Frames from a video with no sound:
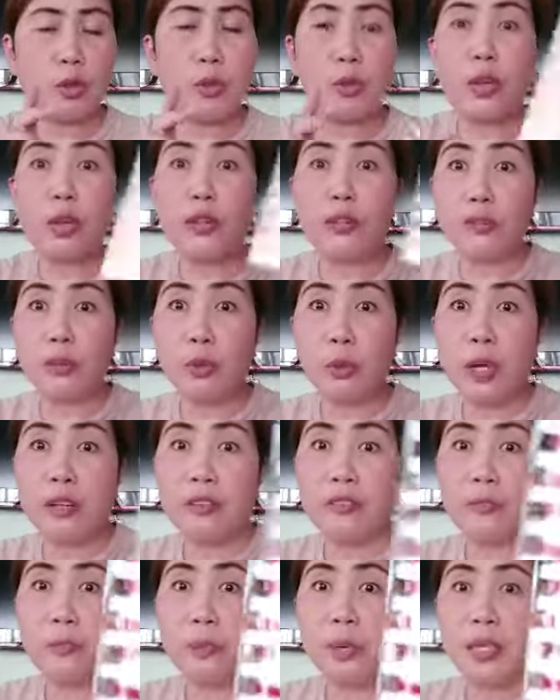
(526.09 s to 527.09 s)
8,
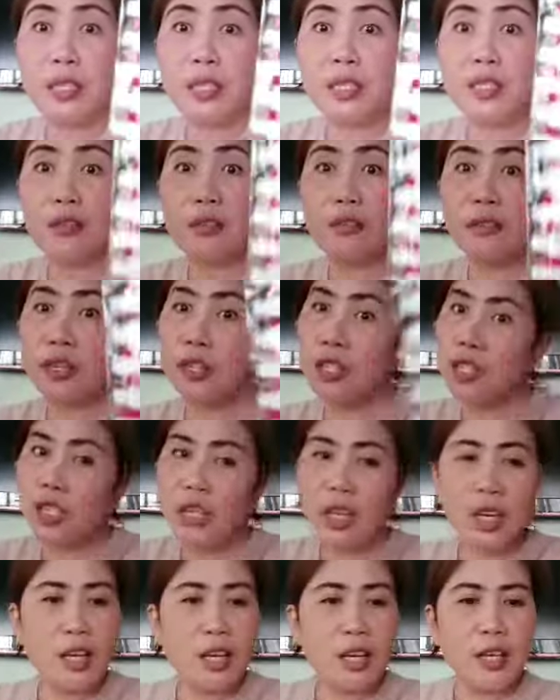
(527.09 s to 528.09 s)
10, 12. 12 pieces of each.